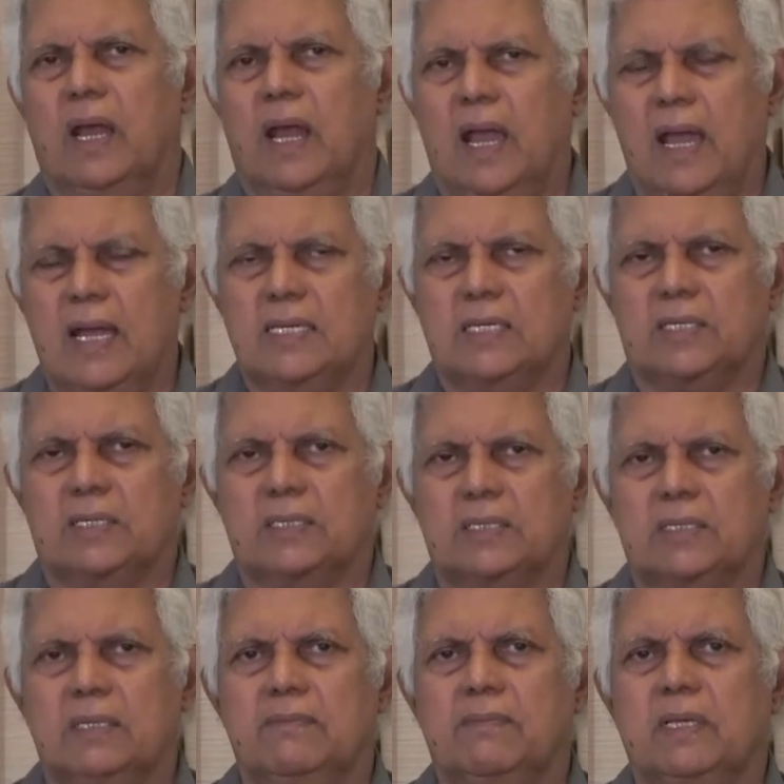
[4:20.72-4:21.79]

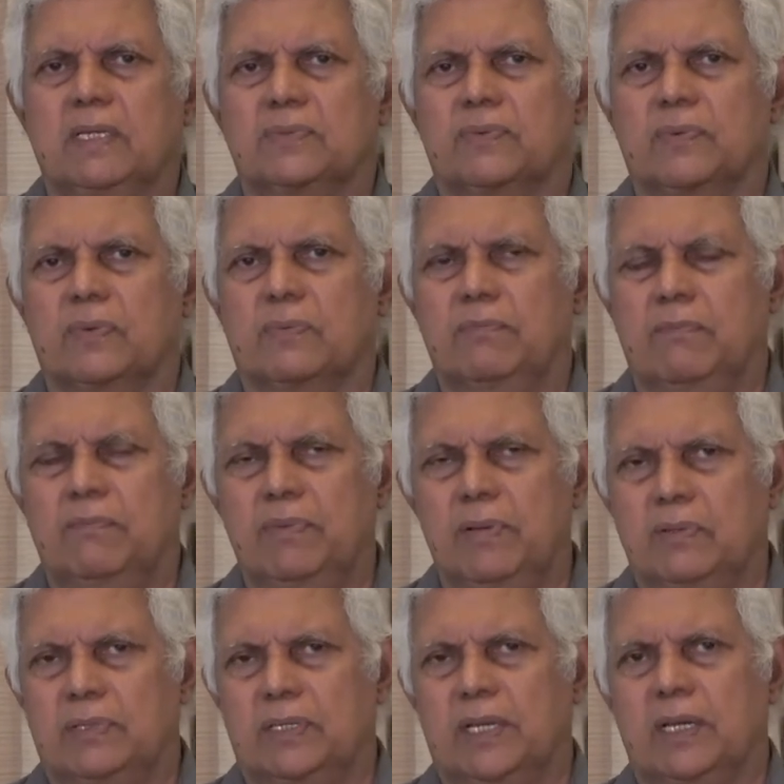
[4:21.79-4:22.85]
ashes, he brings forth
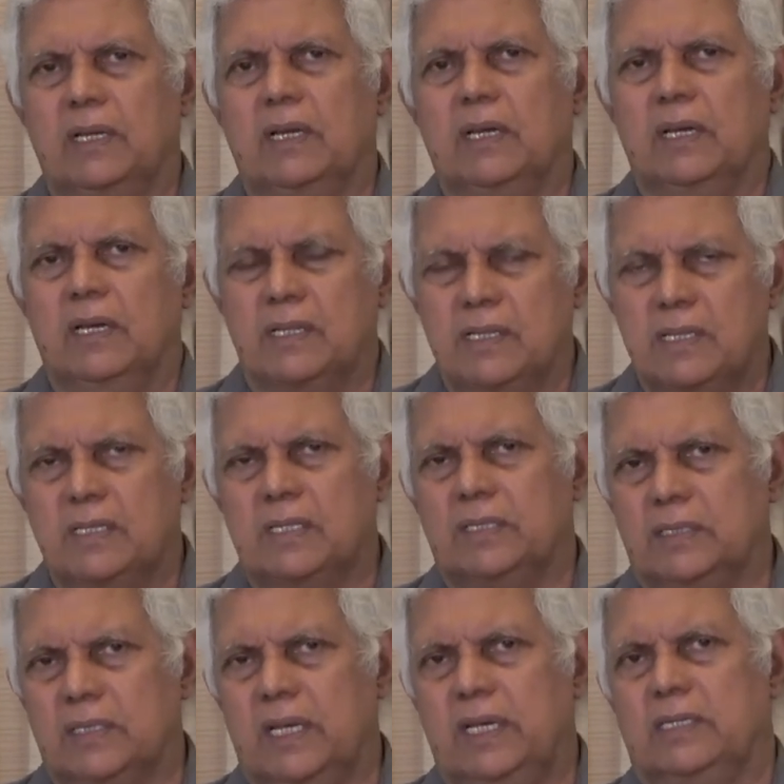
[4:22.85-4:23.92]
beauty. This
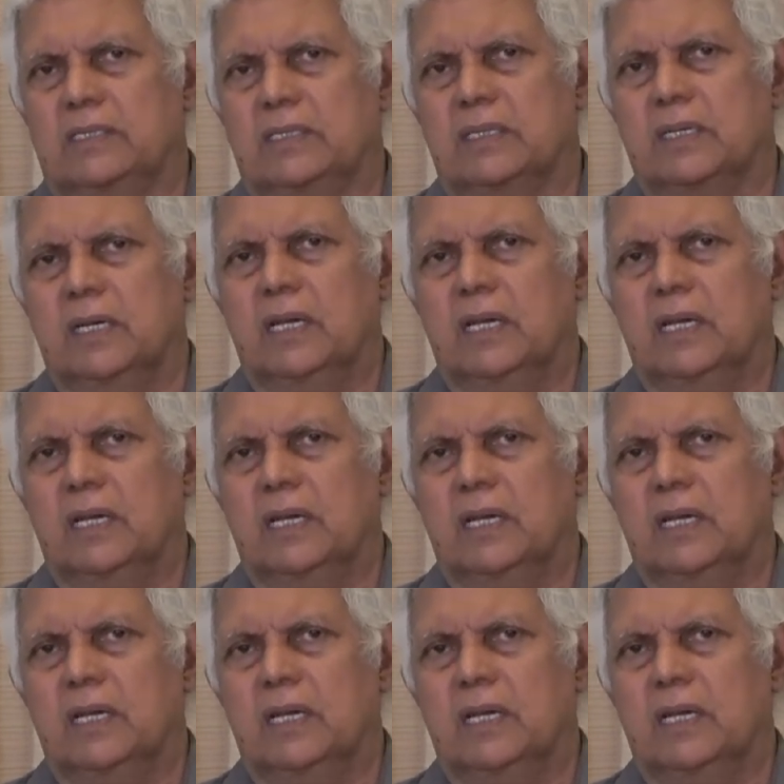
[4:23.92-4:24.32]
is it.